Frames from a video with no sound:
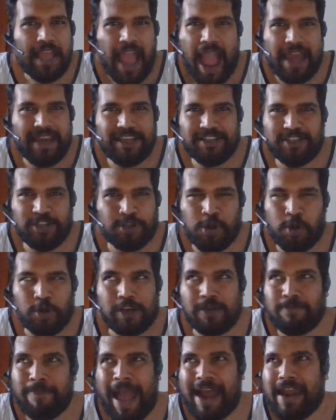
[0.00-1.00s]
and he's a
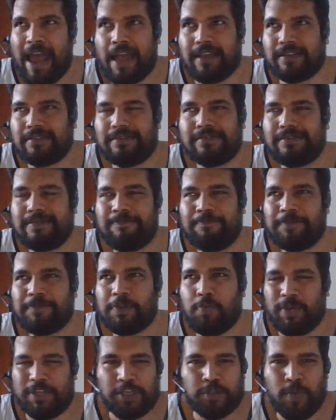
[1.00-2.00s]
total badass,
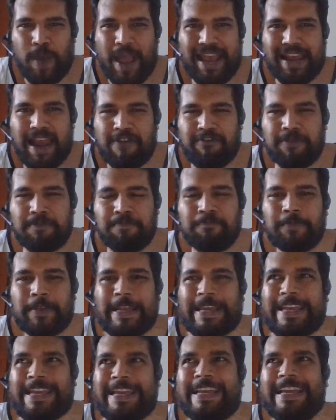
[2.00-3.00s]
which is why I love him.
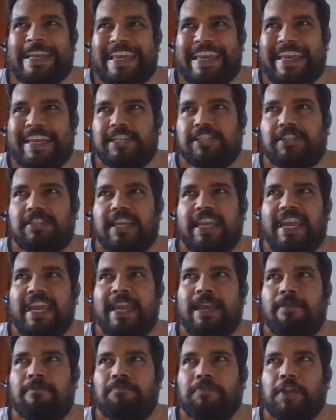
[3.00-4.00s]
He is
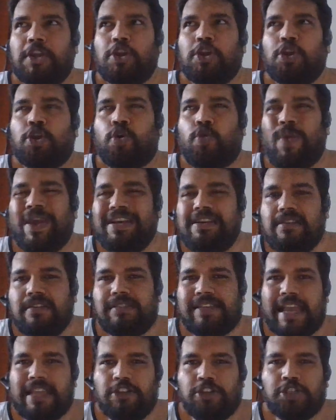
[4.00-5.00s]
the
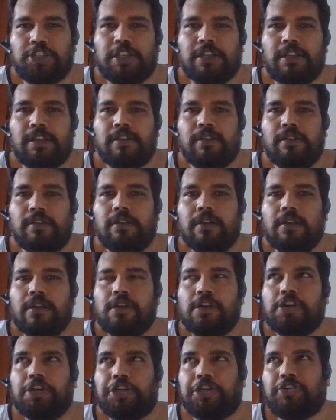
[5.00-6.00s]
quintessential
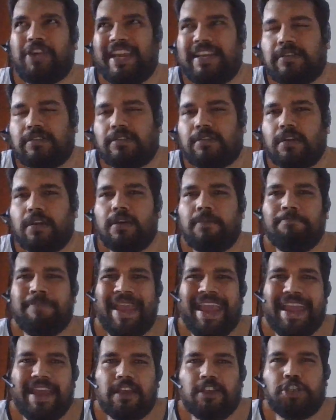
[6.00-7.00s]
trickster
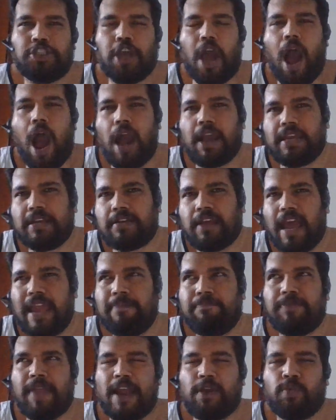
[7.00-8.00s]
mage
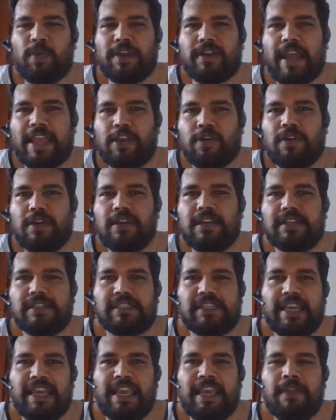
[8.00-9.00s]
archetype that we regularly
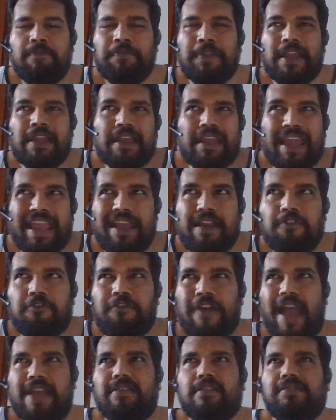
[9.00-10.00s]
see in
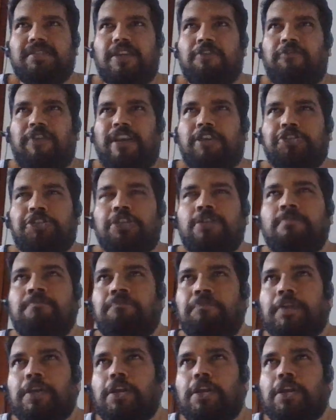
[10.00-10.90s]
fantasy fiction.